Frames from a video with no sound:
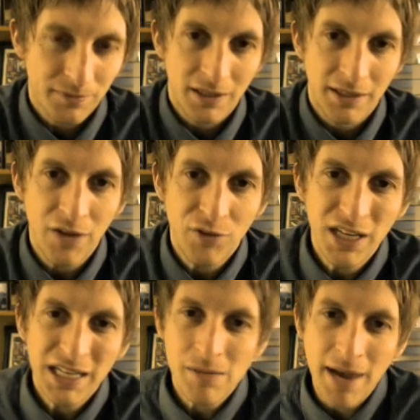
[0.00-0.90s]
now if you
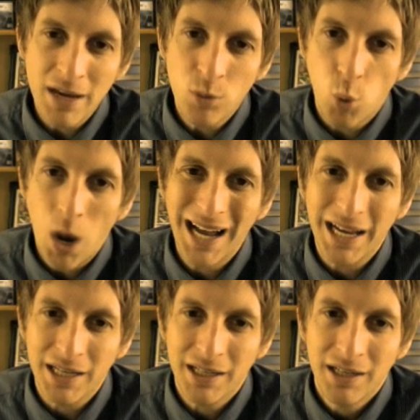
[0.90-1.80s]
hit Command
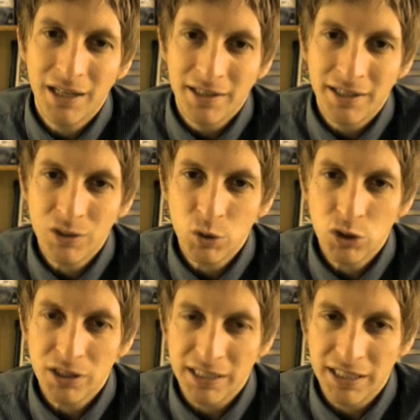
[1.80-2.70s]
Y, this
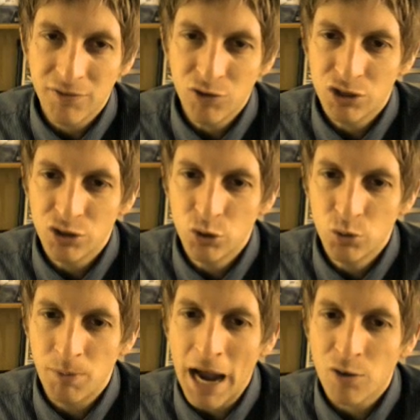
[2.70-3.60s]
will give you a new
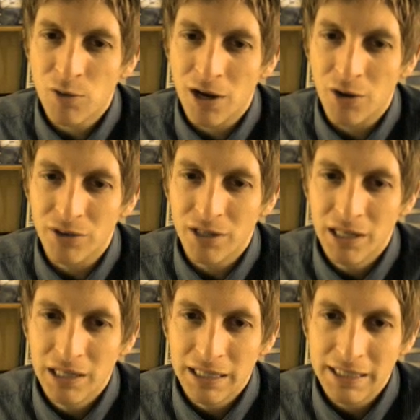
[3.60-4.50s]
background.
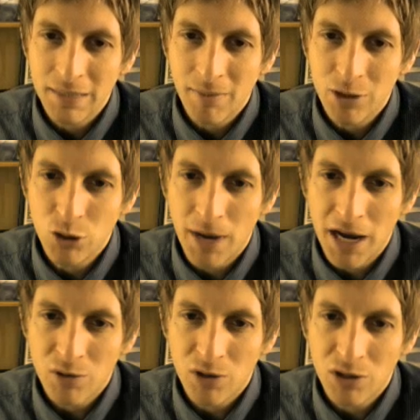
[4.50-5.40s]
Let's say my new
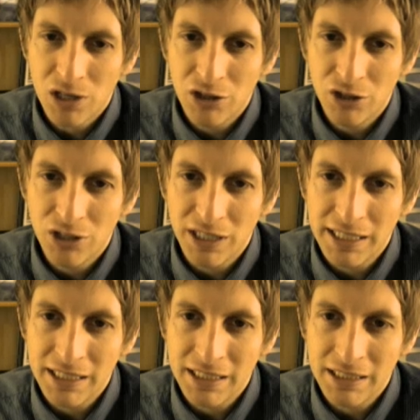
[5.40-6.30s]
background color
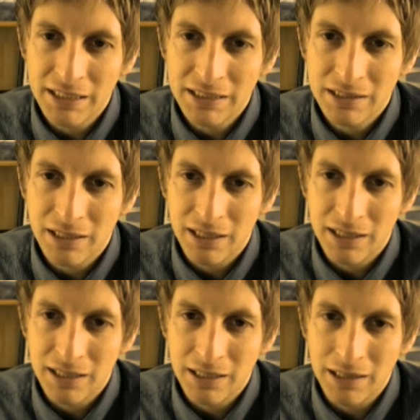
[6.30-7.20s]
is
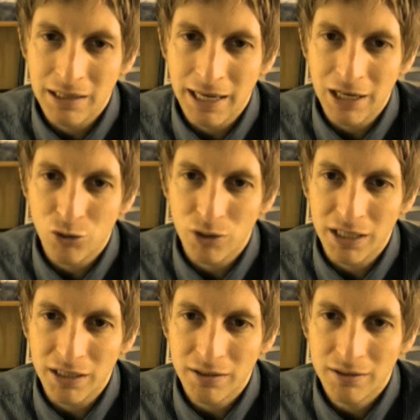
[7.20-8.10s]
uh, light green.